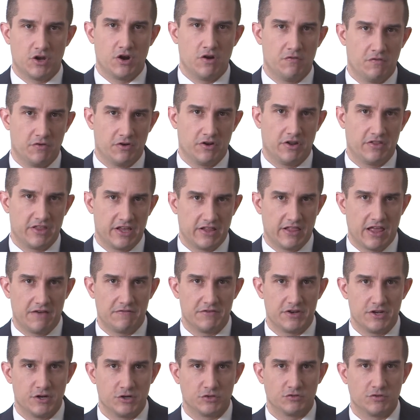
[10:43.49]
over the
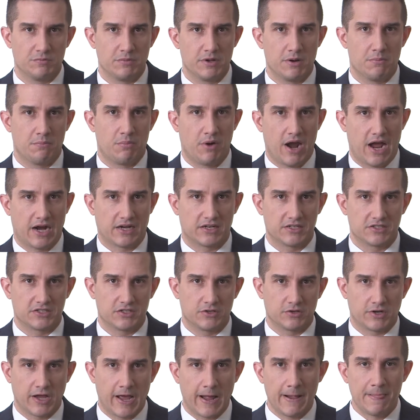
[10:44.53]
11 years we've been in practice,
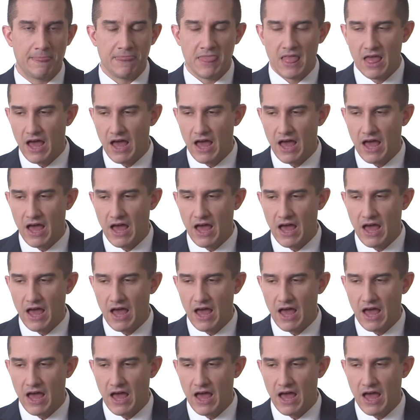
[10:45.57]
okay?